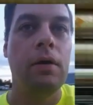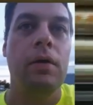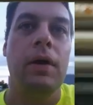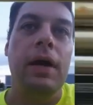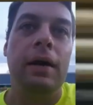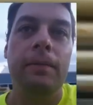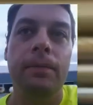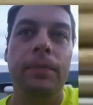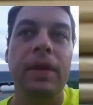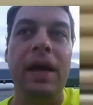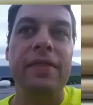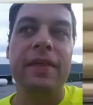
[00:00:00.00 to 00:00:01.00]
Well,
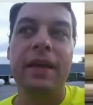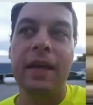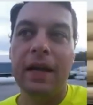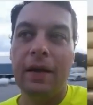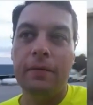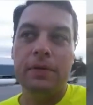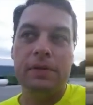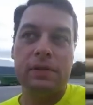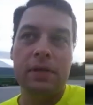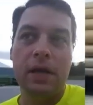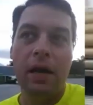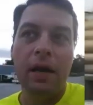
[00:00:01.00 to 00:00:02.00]
not thinking
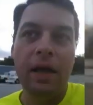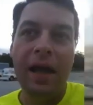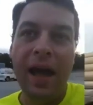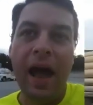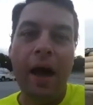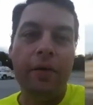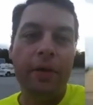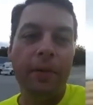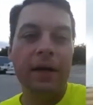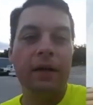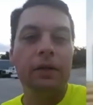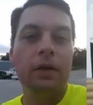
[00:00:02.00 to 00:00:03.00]
how they were
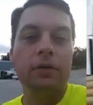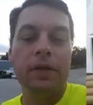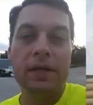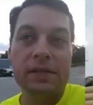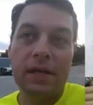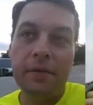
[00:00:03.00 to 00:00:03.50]
going to load this,